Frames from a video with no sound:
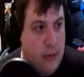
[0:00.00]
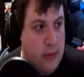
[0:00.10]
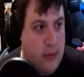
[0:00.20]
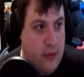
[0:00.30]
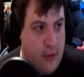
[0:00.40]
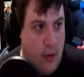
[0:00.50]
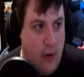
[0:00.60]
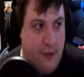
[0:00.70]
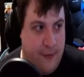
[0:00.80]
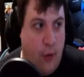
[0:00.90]
So,
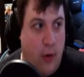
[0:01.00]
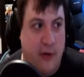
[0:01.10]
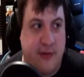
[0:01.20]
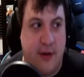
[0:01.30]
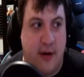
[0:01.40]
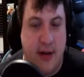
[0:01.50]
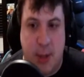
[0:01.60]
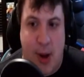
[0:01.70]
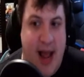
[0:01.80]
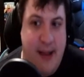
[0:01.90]
of course, they're gonna
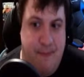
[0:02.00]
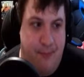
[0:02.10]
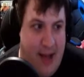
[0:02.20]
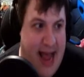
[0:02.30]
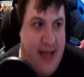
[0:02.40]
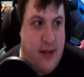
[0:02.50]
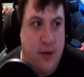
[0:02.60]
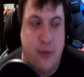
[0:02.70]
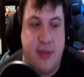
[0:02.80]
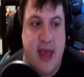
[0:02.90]
try and buy the
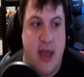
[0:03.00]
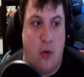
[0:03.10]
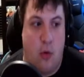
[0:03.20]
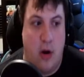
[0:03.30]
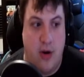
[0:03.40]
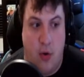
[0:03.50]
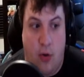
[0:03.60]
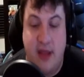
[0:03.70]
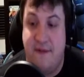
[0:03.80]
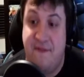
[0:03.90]
new thing or
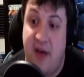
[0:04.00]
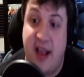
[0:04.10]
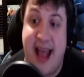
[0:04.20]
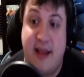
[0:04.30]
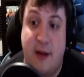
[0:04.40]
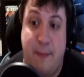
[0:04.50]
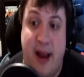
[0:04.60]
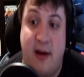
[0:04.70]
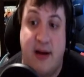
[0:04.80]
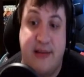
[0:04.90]
annoy the fuck out of their
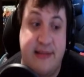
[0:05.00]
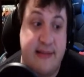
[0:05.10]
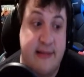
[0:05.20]
parents.